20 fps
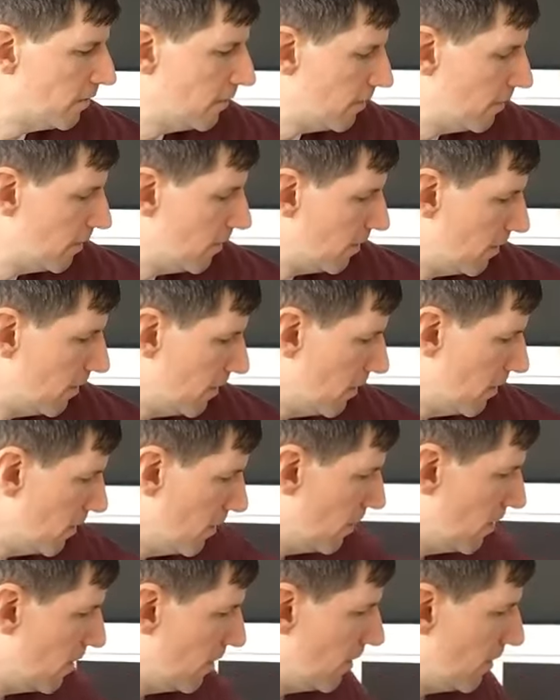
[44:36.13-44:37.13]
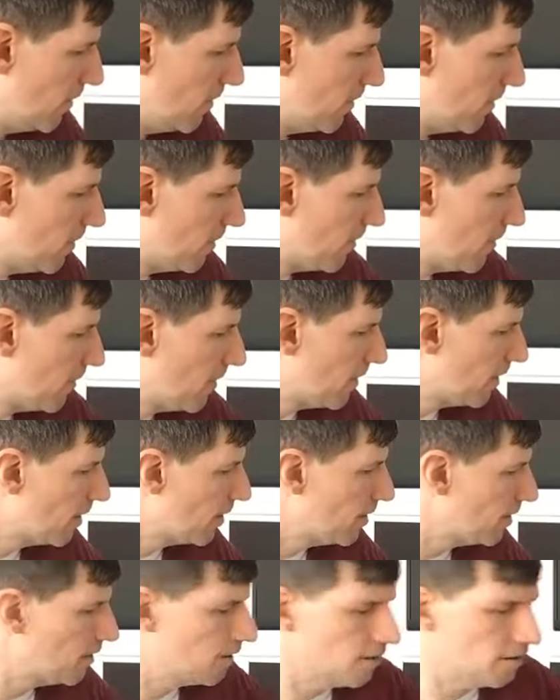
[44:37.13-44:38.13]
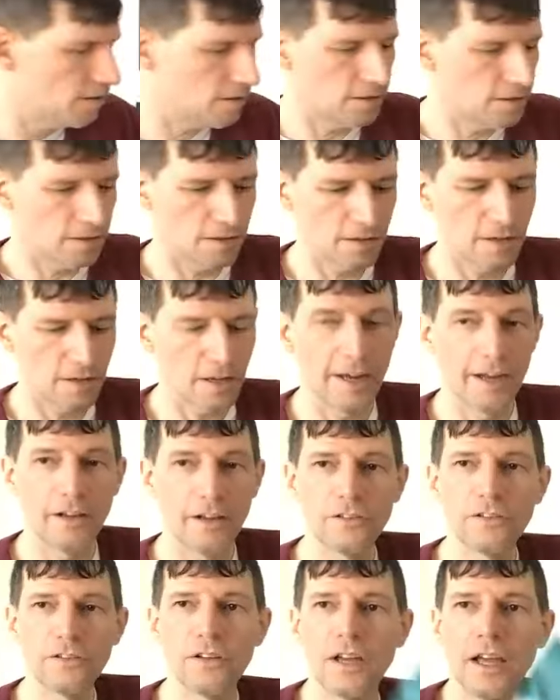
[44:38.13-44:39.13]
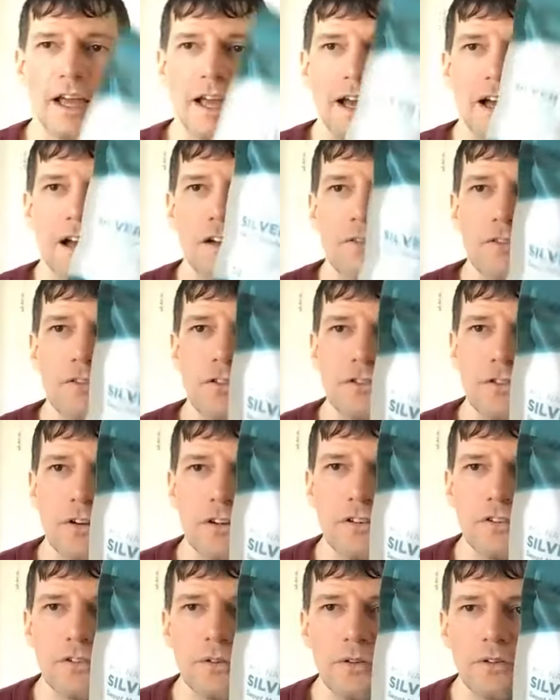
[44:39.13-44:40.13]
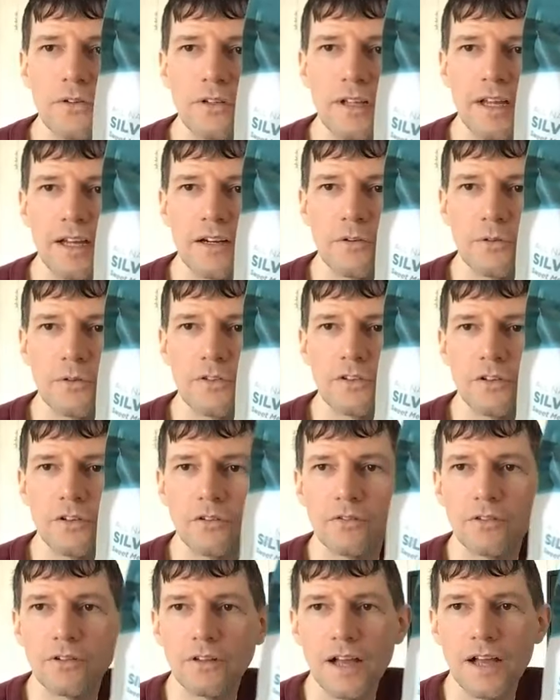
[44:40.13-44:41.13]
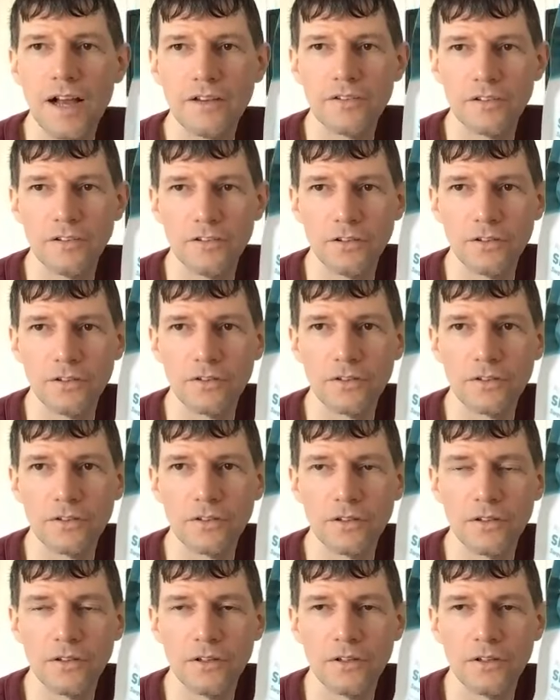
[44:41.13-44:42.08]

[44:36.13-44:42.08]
I also have structural nano silver lozenges.